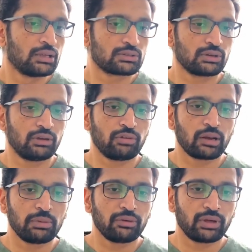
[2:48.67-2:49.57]
So
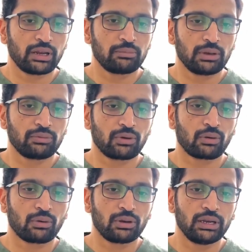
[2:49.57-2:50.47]
environment variable
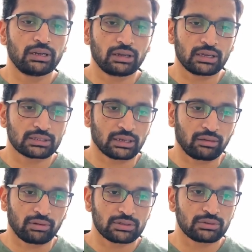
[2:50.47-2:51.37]
for only task level.